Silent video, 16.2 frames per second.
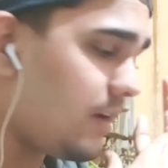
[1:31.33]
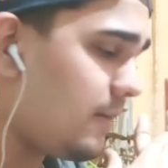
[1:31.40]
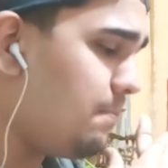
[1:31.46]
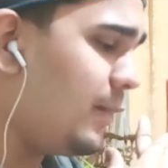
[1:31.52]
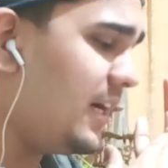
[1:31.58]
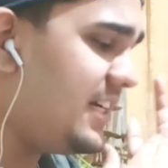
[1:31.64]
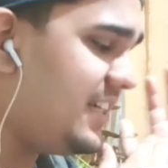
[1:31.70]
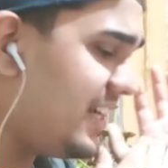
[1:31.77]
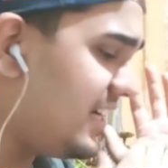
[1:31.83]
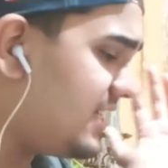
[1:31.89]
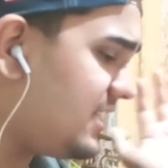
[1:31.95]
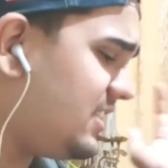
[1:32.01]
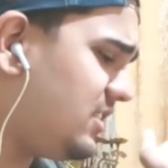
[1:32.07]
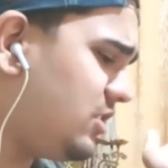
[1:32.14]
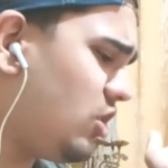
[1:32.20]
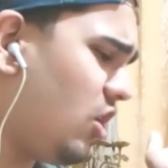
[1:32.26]
But this
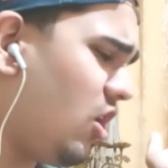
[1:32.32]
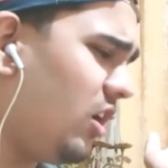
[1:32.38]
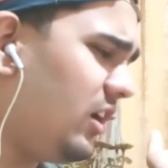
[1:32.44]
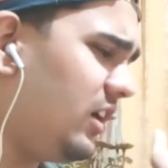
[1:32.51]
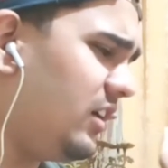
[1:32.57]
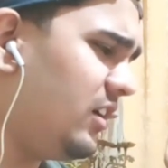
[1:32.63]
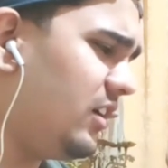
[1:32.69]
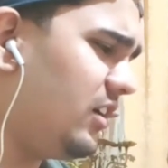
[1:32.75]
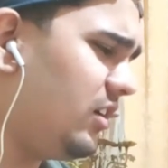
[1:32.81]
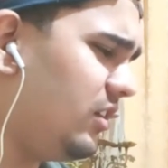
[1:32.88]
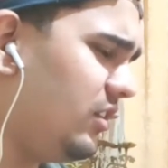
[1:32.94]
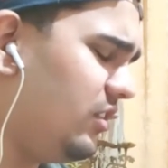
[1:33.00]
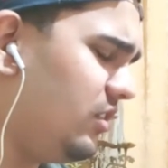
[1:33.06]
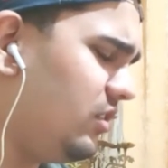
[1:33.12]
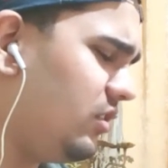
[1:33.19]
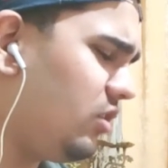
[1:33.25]
song
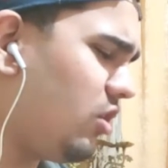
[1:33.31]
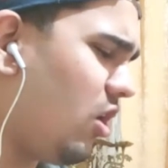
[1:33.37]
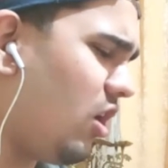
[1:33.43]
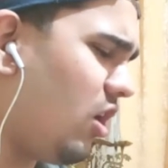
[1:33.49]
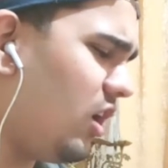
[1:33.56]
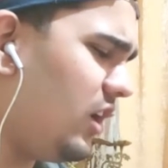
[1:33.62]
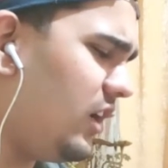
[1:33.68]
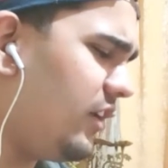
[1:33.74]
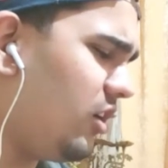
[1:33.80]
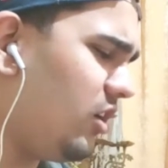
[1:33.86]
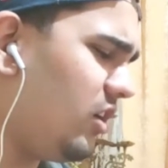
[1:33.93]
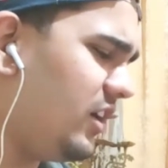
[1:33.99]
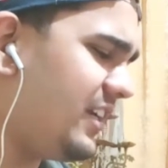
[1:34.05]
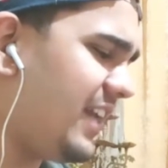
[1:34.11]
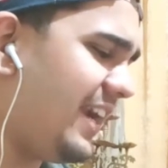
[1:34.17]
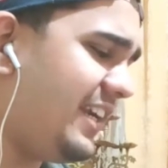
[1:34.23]
called
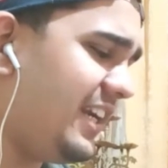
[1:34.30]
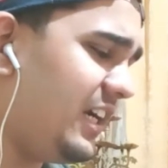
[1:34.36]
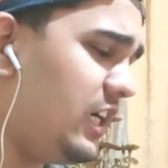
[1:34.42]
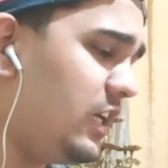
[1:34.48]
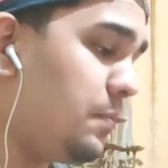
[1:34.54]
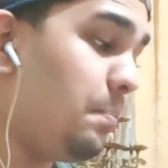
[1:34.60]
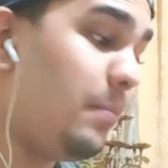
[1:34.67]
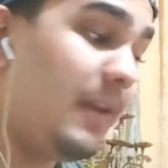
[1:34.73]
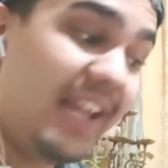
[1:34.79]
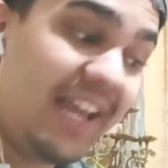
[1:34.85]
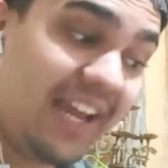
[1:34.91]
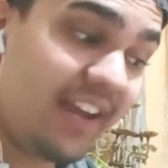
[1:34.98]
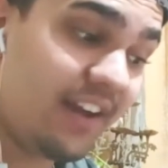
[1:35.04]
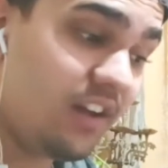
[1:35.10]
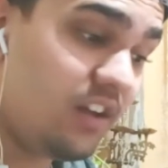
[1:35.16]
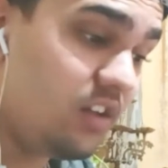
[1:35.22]
or titled
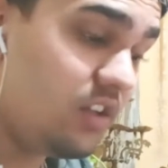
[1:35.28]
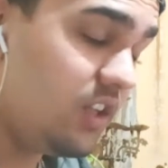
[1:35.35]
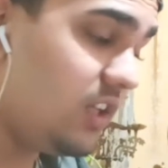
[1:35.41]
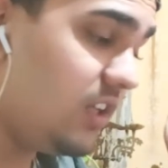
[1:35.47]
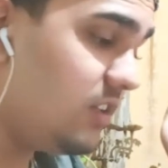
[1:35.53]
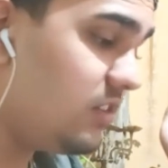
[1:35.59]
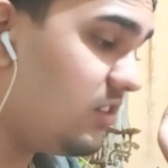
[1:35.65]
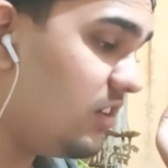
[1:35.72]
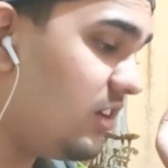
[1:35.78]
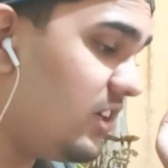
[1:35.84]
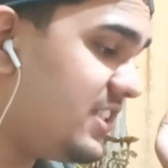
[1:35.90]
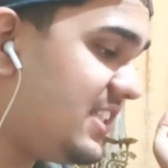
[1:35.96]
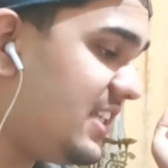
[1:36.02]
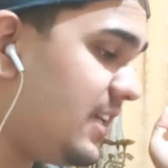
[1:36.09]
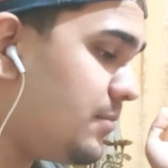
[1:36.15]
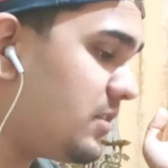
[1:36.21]
Play
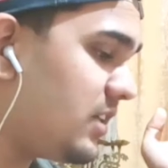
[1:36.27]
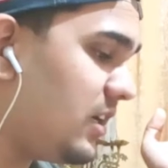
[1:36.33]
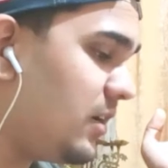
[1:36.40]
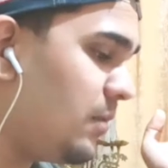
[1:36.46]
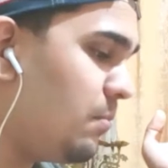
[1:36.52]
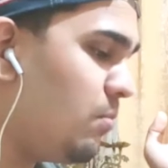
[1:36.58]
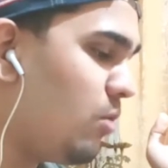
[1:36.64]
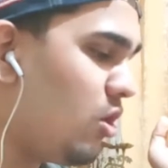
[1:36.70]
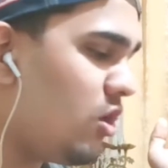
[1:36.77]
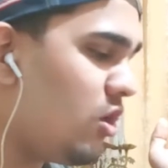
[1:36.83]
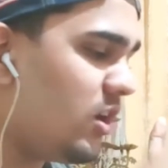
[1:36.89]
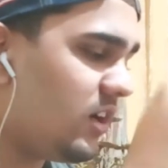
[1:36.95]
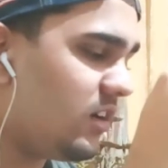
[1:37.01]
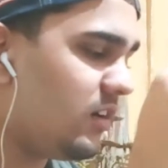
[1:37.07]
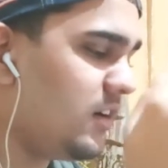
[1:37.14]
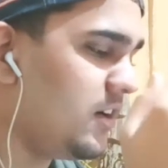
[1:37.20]
seems a
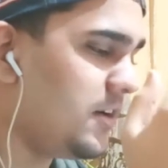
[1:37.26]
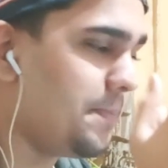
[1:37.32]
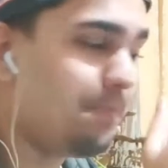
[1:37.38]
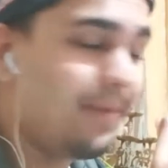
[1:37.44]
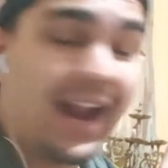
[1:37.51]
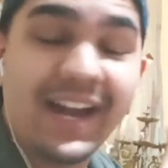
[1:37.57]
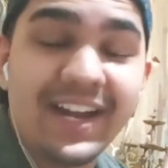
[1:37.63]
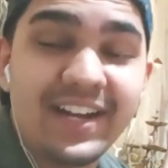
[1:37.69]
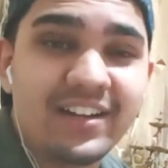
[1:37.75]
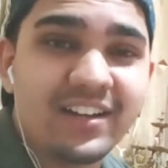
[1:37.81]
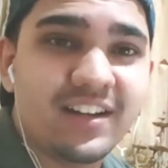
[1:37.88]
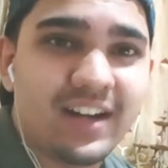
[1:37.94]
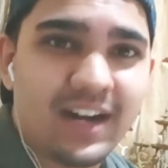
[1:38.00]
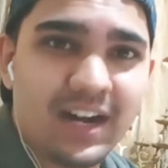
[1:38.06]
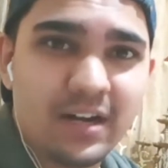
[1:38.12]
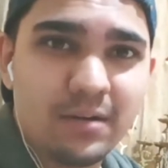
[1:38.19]
more
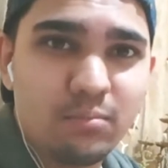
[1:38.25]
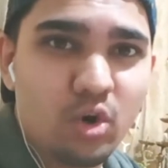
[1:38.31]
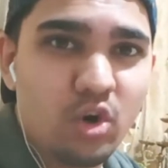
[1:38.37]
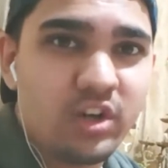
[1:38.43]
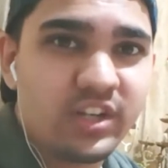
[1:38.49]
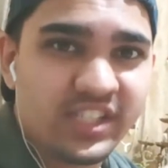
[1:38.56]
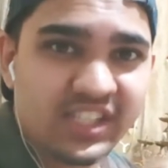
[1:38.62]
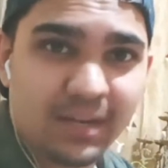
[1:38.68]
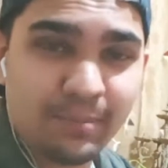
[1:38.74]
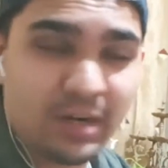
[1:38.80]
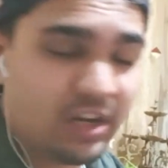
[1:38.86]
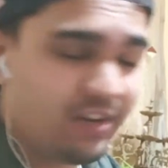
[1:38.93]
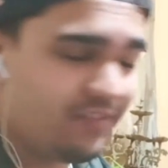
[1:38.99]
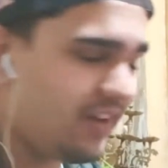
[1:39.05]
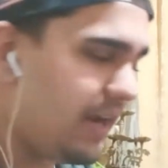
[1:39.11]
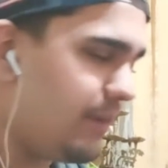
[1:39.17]
brighter and more
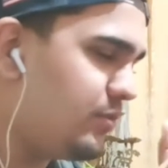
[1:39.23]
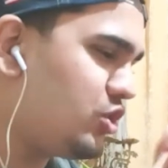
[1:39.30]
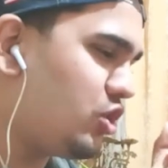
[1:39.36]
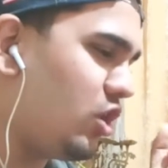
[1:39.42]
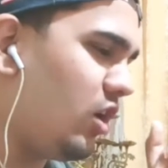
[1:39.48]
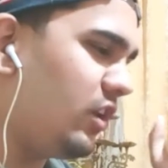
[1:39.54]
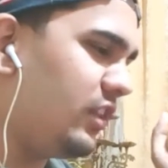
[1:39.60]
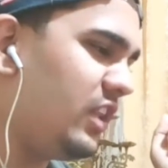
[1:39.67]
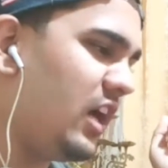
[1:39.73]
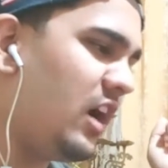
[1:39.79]
summer vibed song.